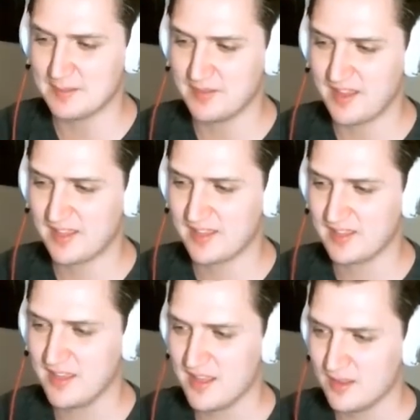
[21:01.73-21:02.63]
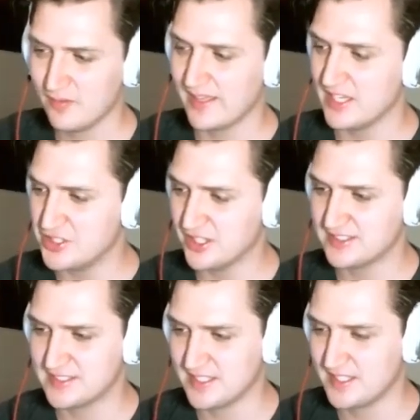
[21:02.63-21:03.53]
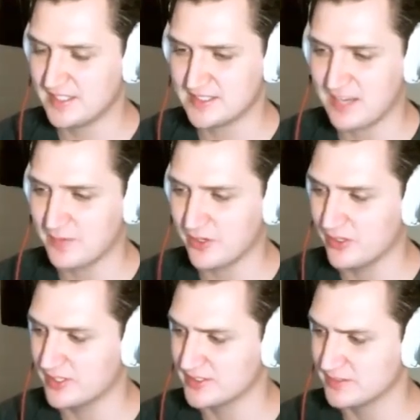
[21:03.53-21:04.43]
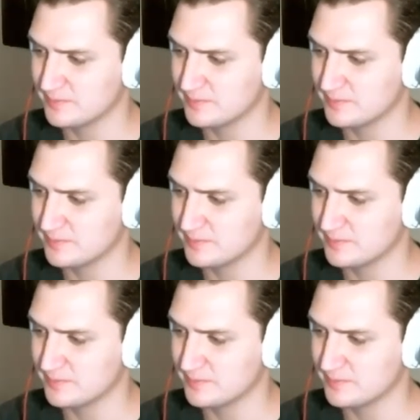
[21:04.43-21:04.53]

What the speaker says: deck, like he just did, it's not very good, is it?